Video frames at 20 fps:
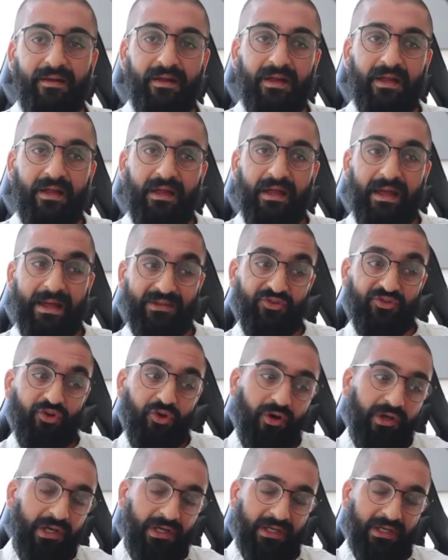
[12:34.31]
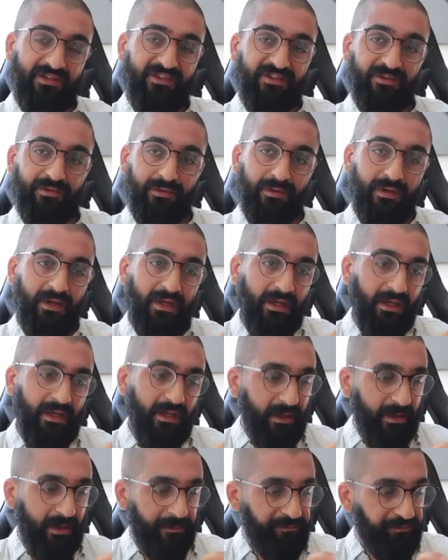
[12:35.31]
and turn it into
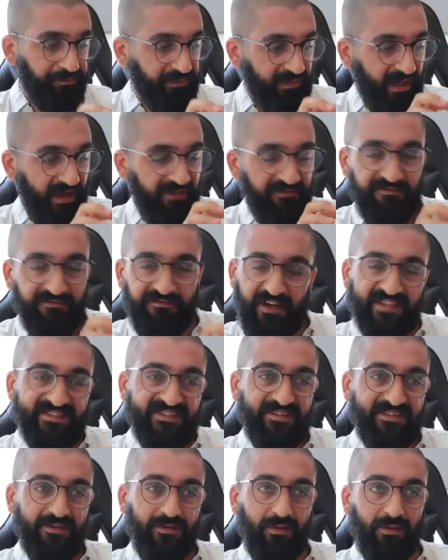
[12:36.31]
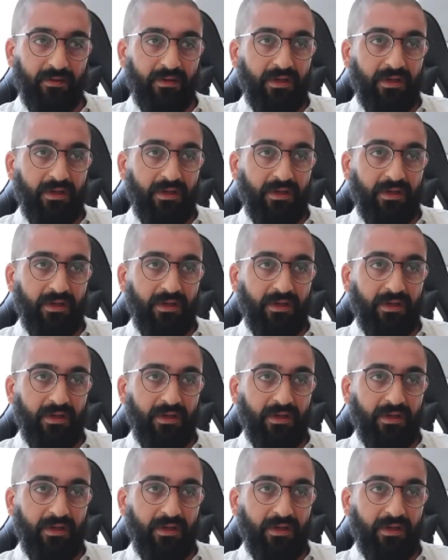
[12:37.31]
a vessel